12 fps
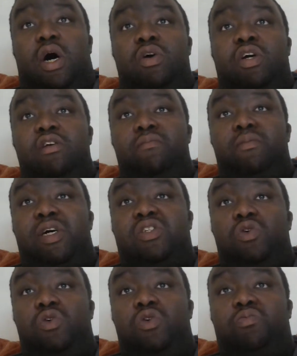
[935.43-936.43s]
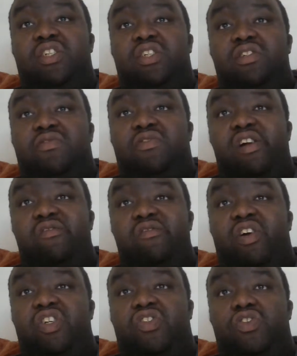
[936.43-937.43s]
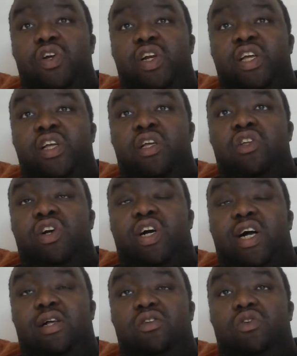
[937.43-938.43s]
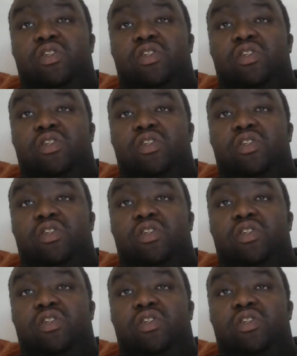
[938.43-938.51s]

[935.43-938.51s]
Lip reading: You guys also give your score predictions.